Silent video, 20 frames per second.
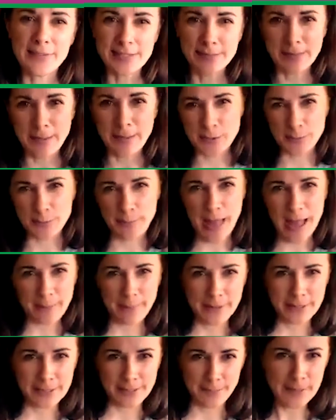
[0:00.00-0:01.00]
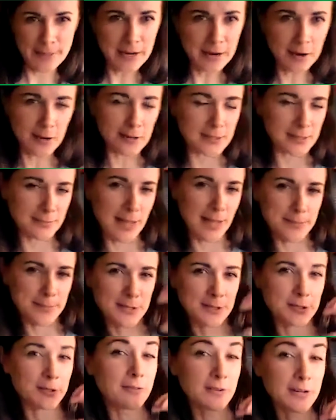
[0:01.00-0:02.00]
Sometimes your back button's up here and sometimes
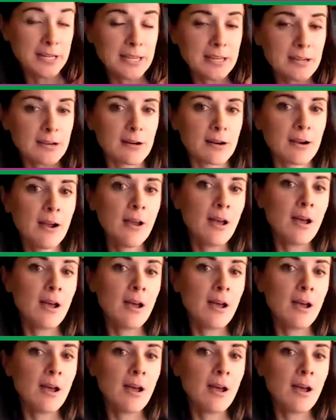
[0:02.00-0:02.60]
it's over here.